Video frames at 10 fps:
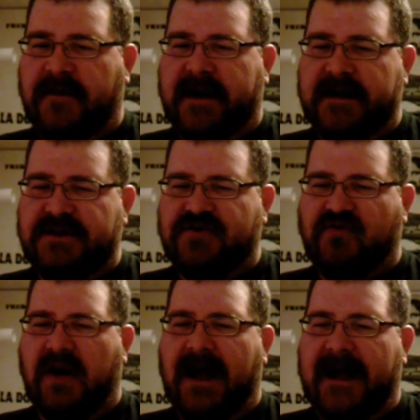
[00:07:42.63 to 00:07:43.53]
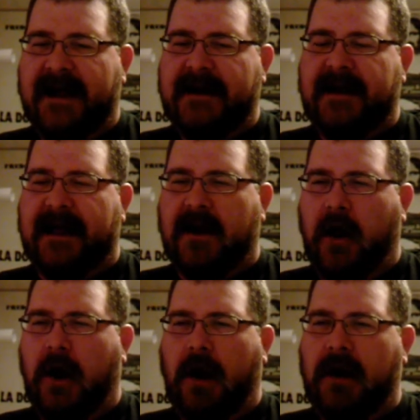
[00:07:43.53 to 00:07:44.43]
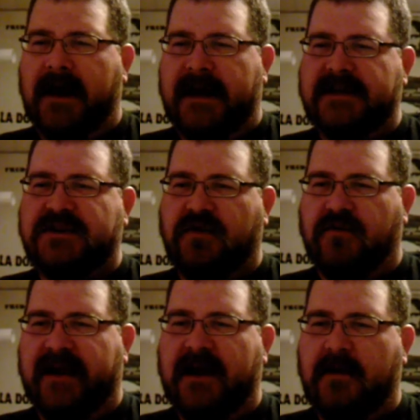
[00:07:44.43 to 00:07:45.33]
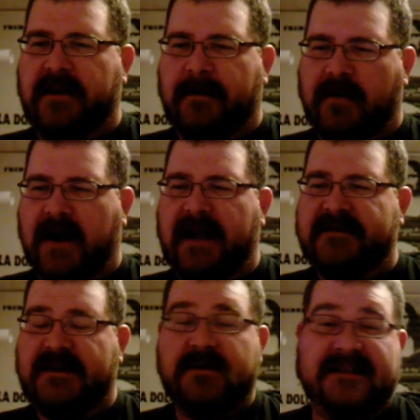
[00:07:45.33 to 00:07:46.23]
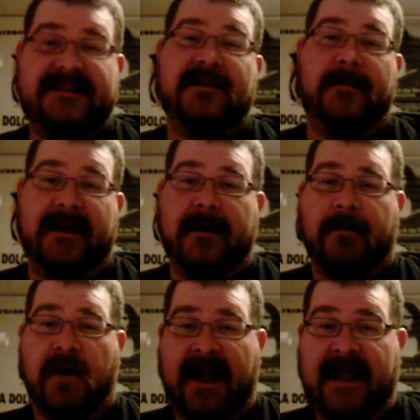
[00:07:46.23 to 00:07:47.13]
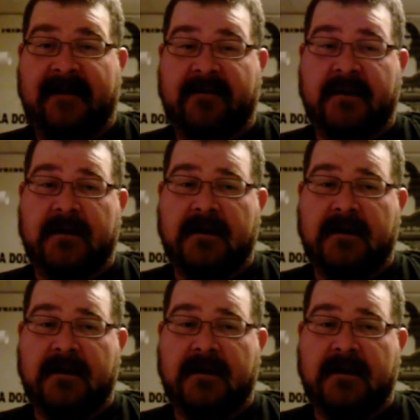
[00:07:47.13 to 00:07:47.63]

freaking tried at all in his career with the Braves, he would still be a Brave